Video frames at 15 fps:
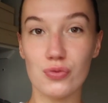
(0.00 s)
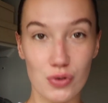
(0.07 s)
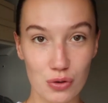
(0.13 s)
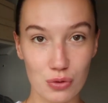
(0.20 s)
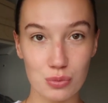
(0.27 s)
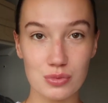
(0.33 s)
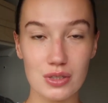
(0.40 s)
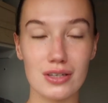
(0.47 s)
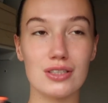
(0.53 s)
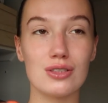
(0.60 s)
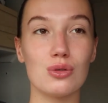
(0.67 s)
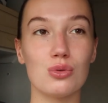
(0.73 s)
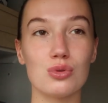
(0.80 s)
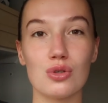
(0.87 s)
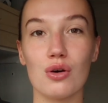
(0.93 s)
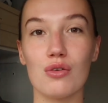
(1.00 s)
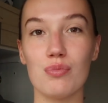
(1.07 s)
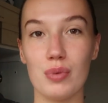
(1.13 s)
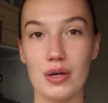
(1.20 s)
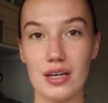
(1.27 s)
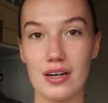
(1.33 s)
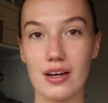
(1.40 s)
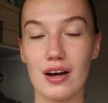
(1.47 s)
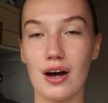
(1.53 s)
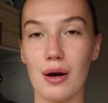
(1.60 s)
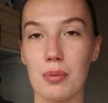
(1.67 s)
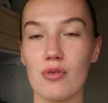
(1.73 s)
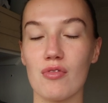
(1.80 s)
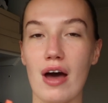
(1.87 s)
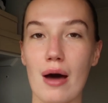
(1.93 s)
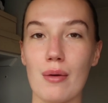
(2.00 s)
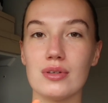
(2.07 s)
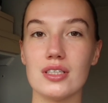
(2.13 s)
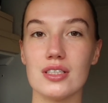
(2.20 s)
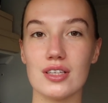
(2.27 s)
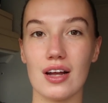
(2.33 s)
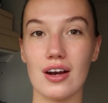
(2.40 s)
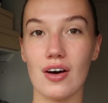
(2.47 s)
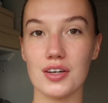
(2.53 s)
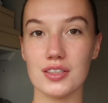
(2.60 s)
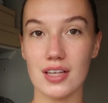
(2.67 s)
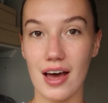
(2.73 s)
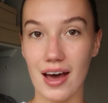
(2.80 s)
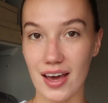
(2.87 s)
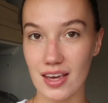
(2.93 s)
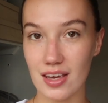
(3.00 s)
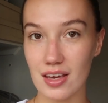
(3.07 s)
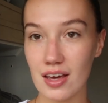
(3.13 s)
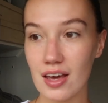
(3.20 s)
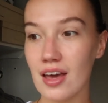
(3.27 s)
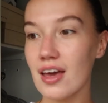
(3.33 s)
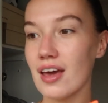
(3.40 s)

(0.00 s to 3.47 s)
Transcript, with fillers: filmed and it's also been a couple of hours since I last ate